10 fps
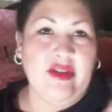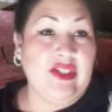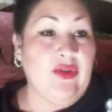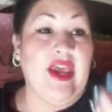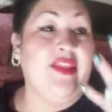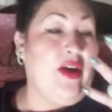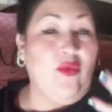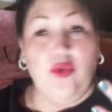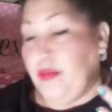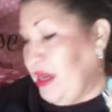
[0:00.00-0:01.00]
it's okay that I
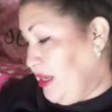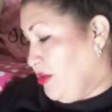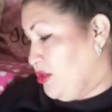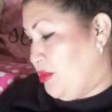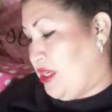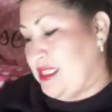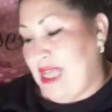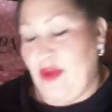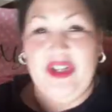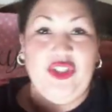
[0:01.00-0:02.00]
ruined my nails because
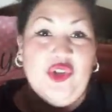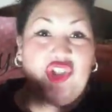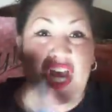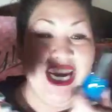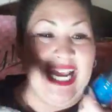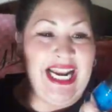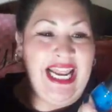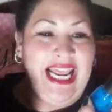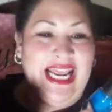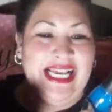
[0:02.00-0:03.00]
I went to China
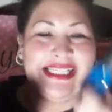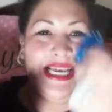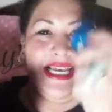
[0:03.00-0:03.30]
Glaze.